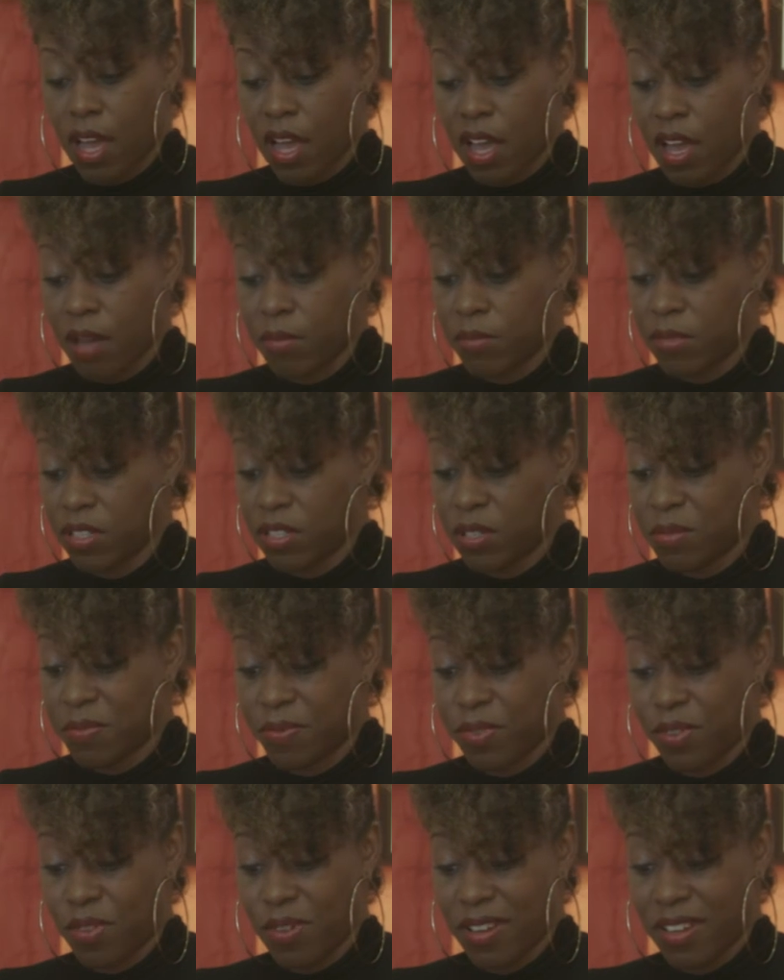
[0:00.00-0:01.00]
I'm
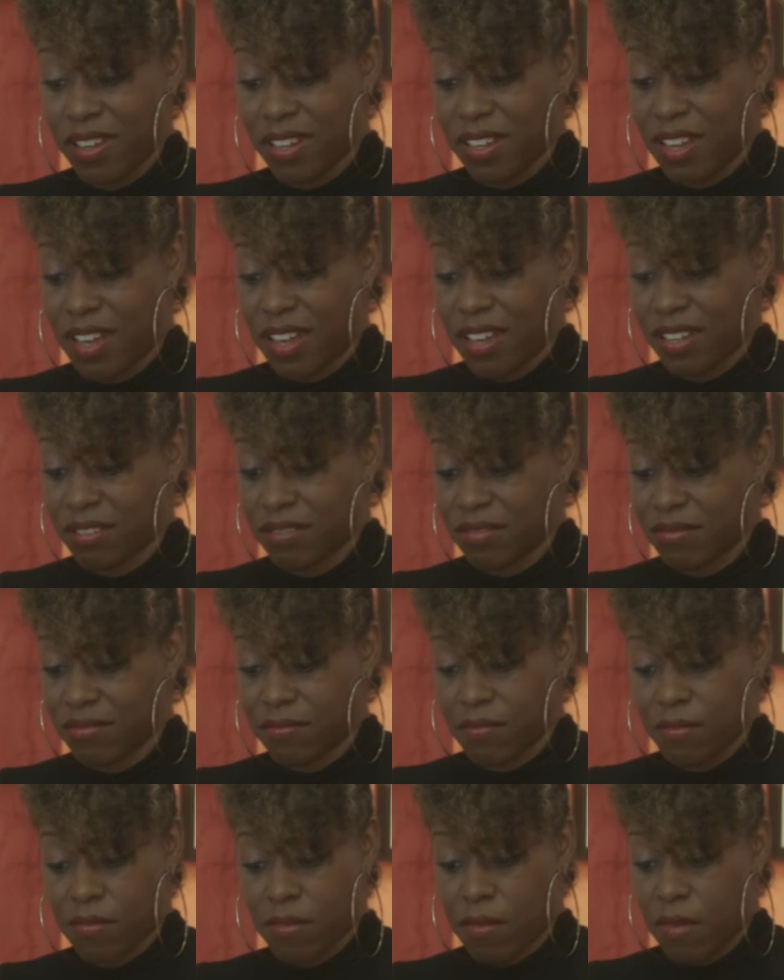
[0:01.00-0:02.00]
unemployed. I,
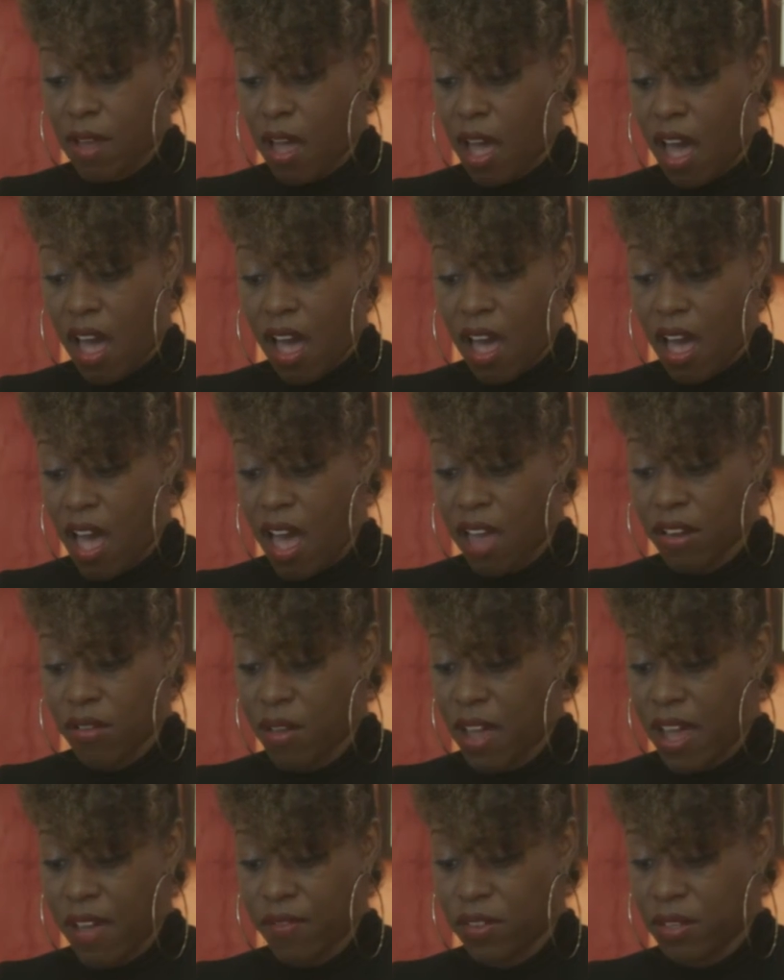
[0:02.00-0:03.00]
I
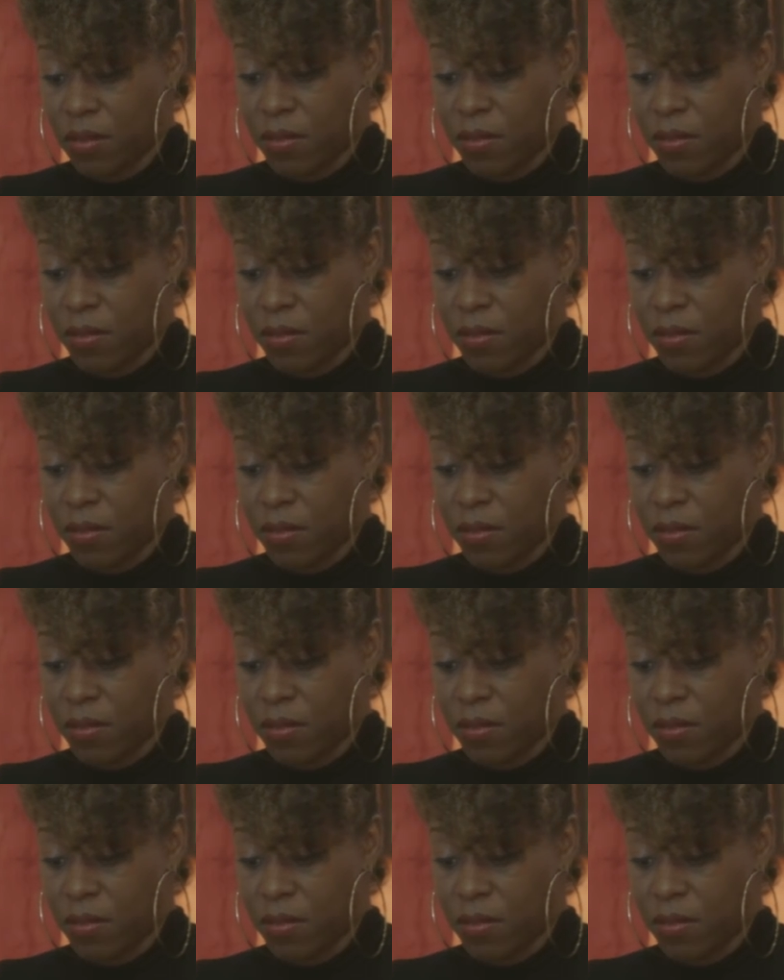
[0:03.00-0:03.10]
don't have any